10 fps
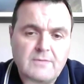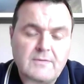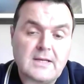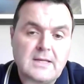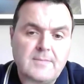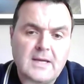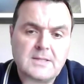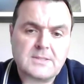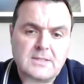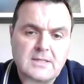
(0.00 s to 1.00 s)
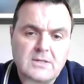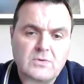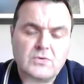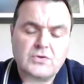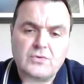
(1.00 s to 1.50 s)
of Killybegs and can
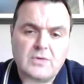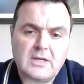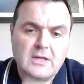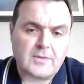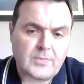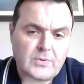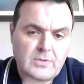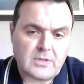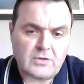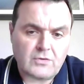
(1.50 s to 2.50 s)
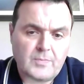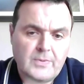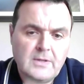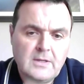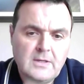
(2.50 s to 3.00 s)
go to any other port in Europe,
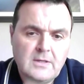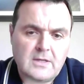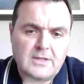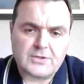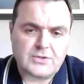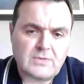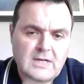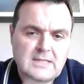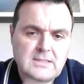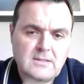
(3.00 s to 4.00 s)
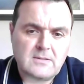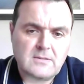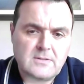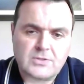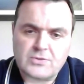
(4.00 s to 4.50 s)
and there's no hassle,
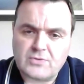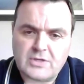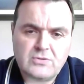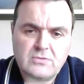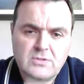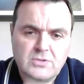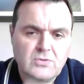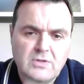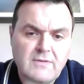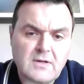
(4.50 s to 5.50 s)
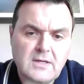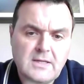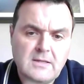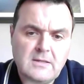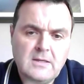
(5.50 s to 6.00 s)
there's no issue, there's no
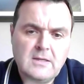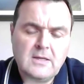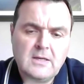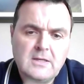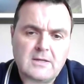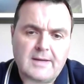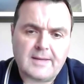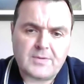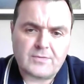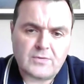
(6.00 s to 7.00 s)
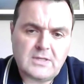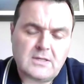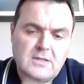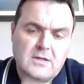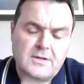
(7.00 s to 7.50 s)
difficulty. Now, I'm in
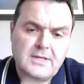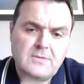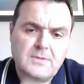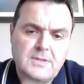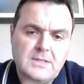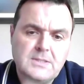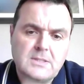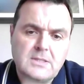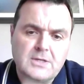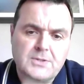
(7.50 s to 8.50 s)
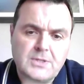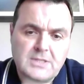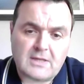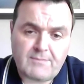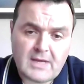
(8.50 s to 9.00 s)
routine contact with these countries.
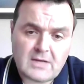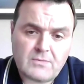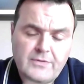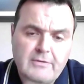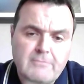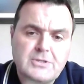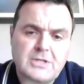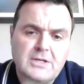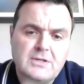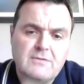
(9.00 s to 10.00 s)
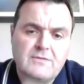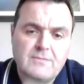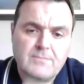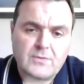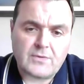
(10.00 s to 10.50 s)
I've met with
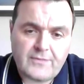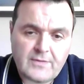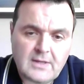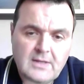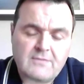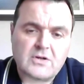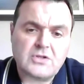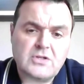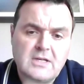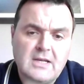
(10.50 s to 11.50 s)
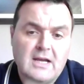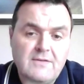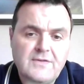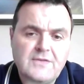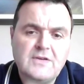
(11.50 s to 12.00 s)
representatives both virtually
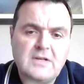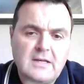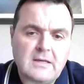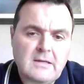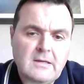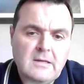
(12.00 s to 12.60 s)
and physically,